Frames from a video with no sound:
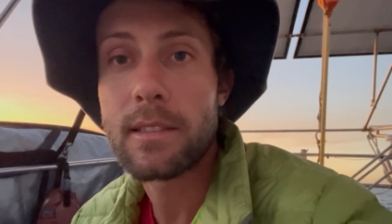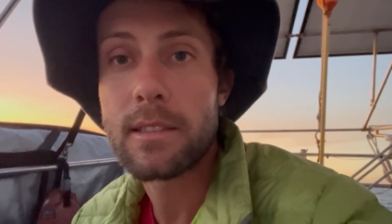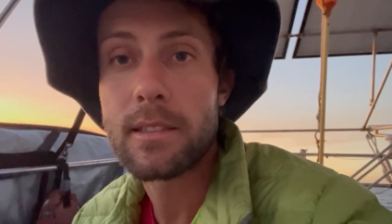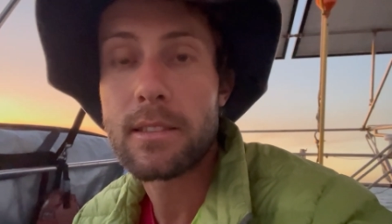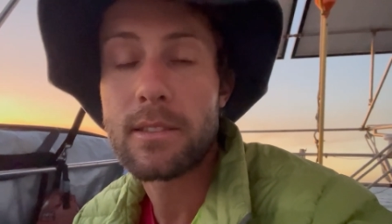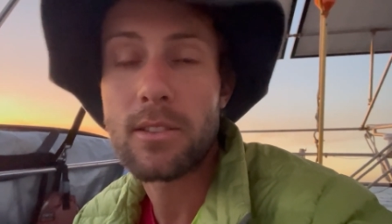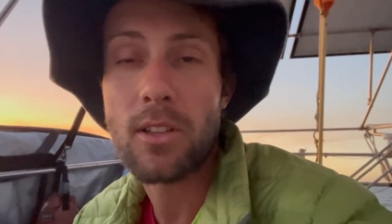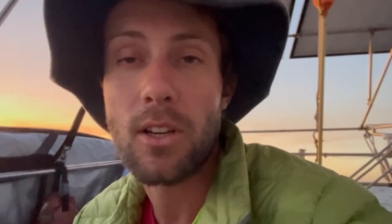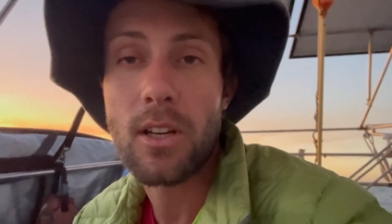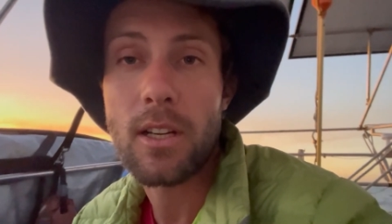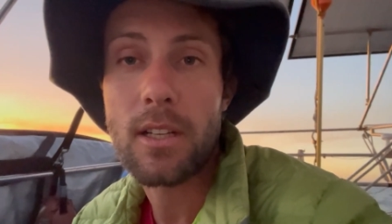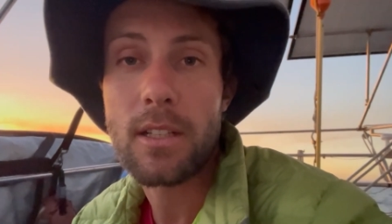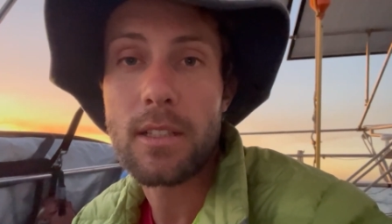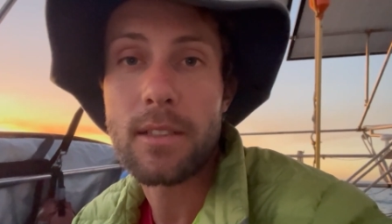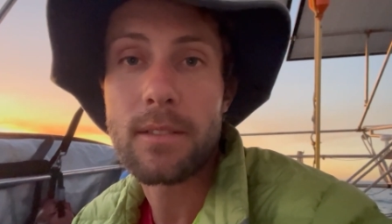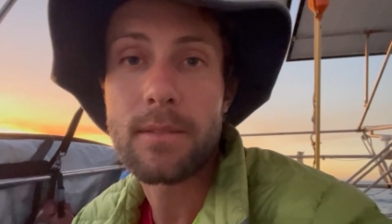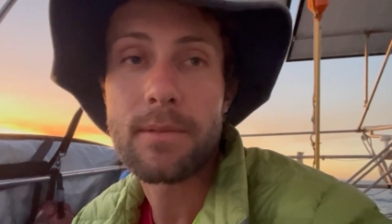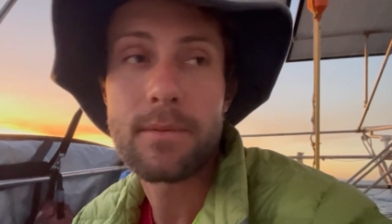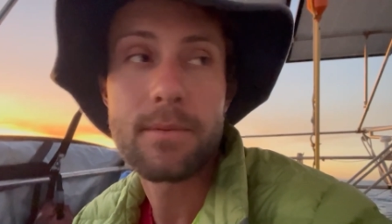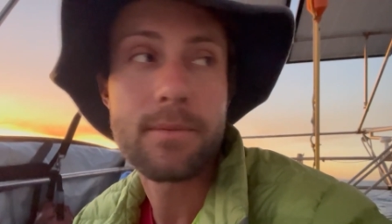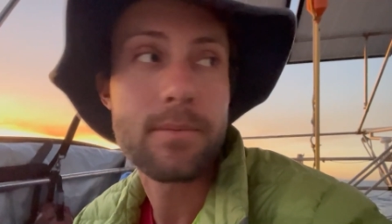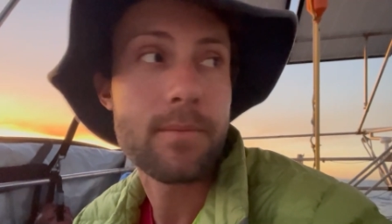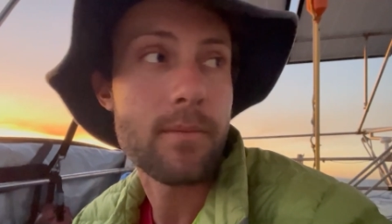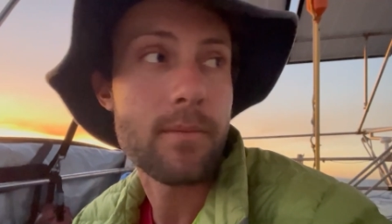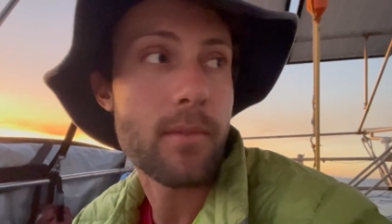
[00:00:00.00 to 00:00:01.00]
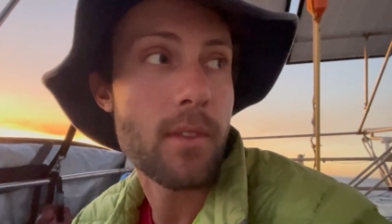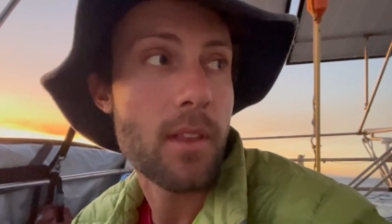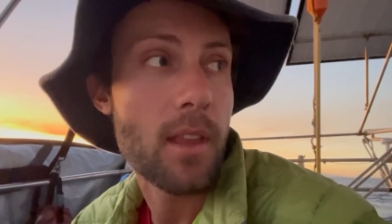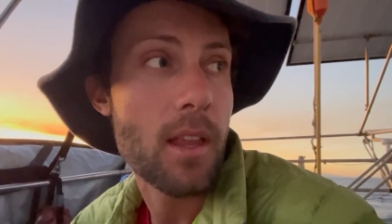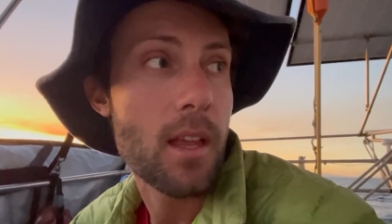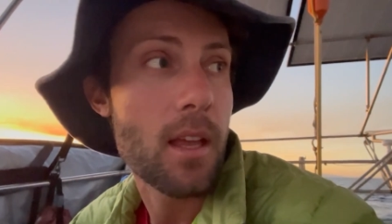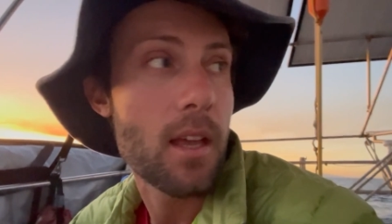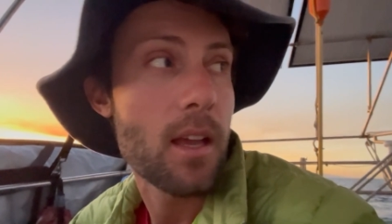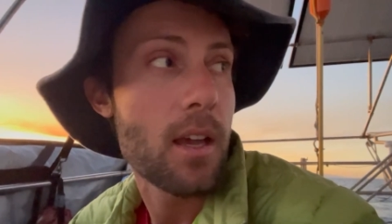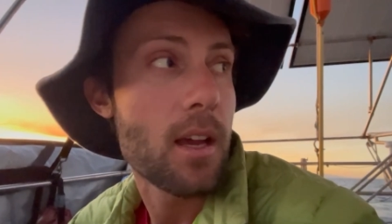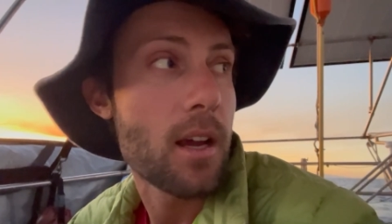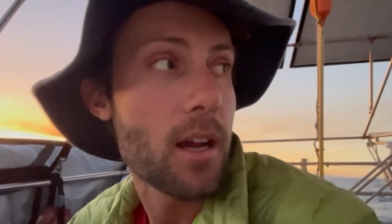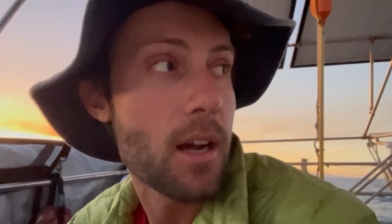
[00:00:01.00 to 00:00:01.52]
it's dark and
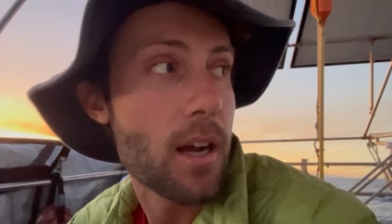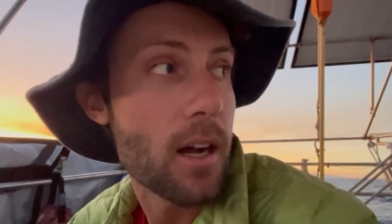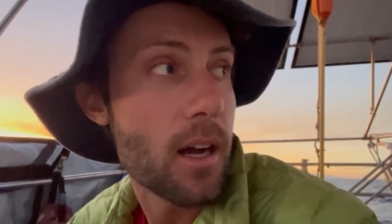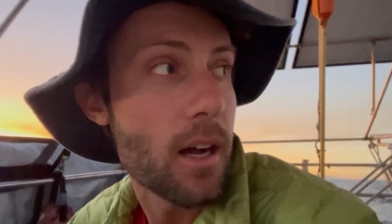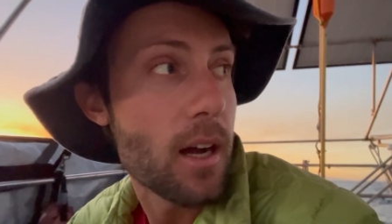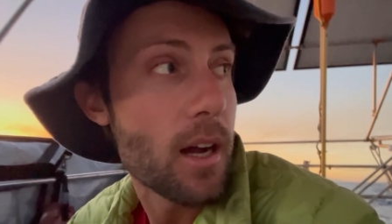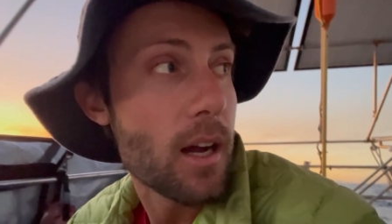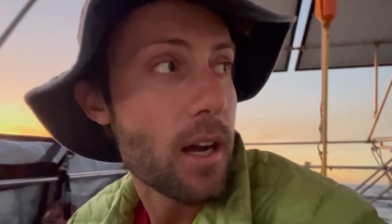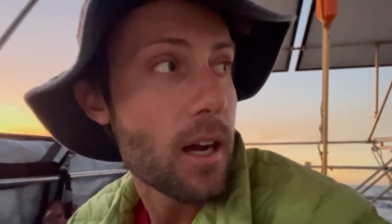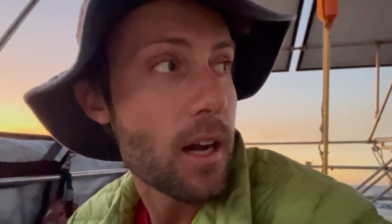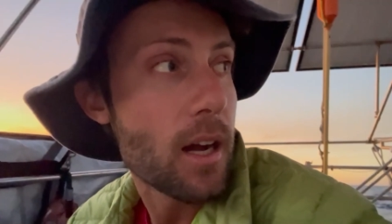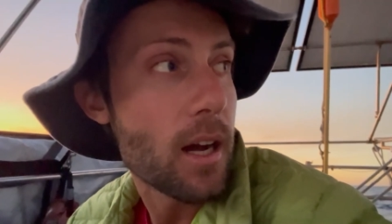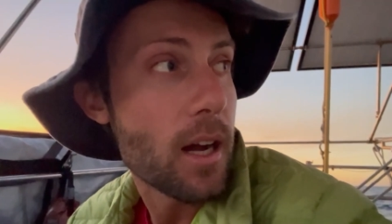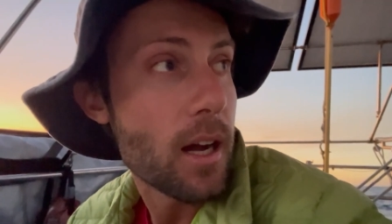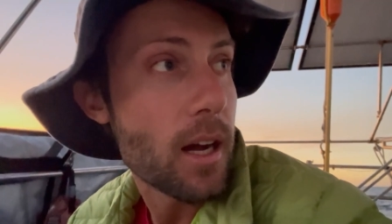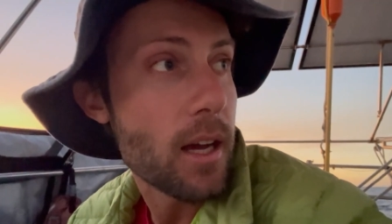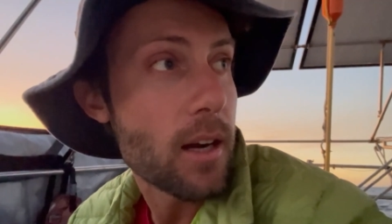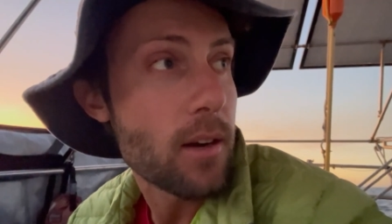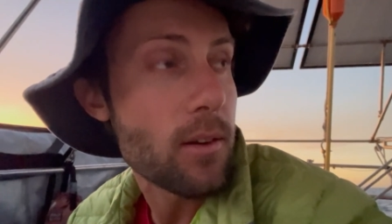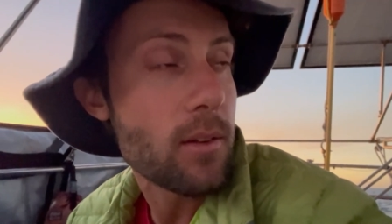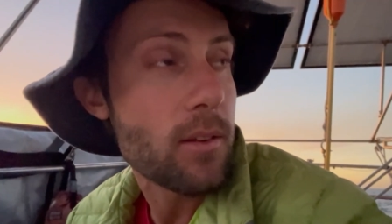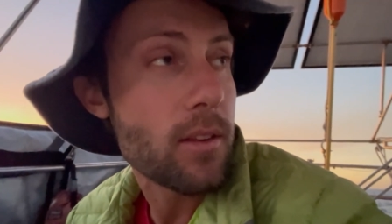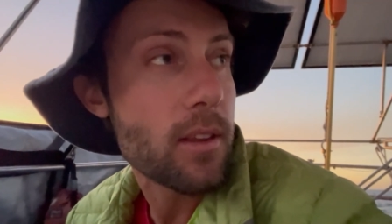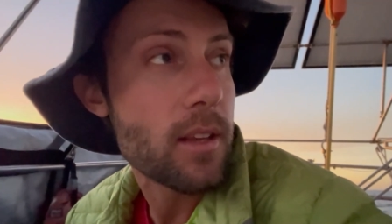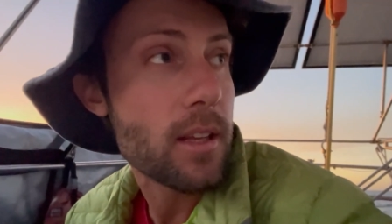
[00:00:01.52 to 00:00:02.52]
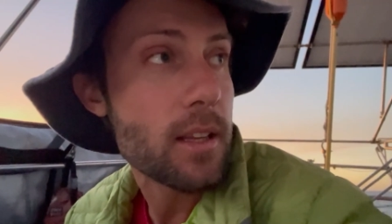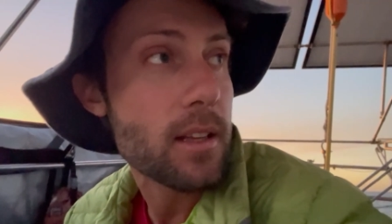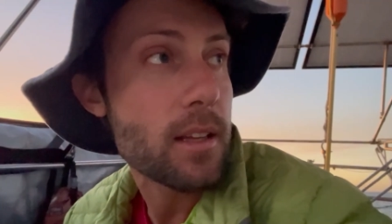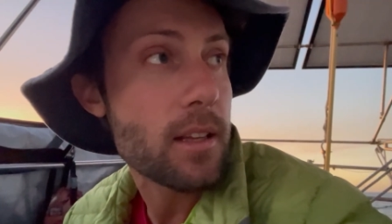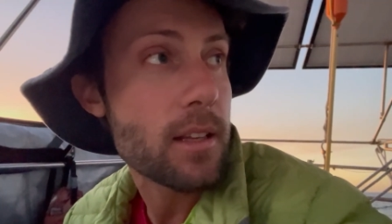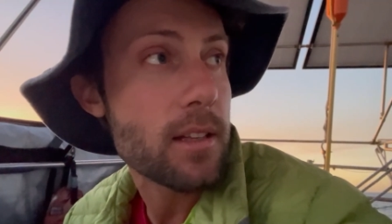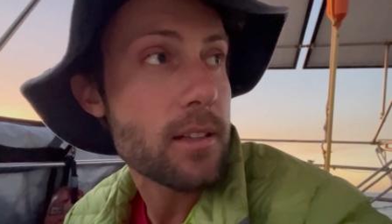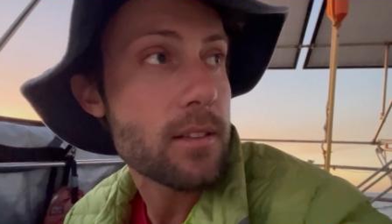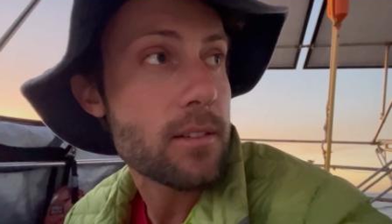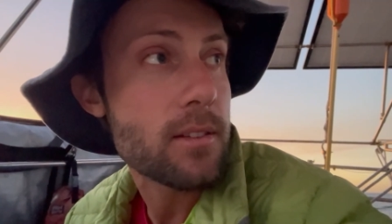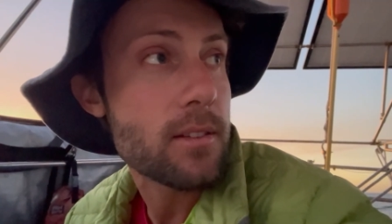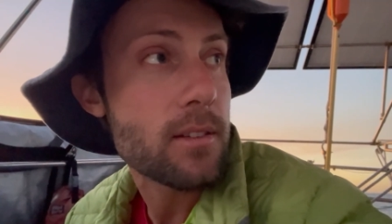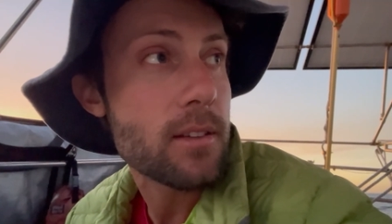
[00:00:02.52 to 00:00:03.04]
I think
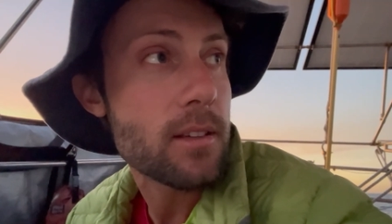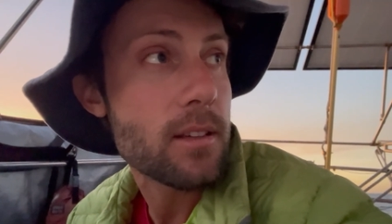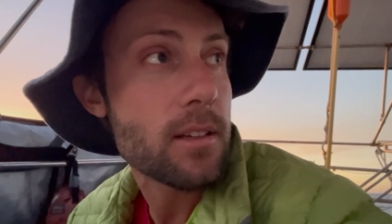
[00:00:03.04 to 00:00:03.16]
it's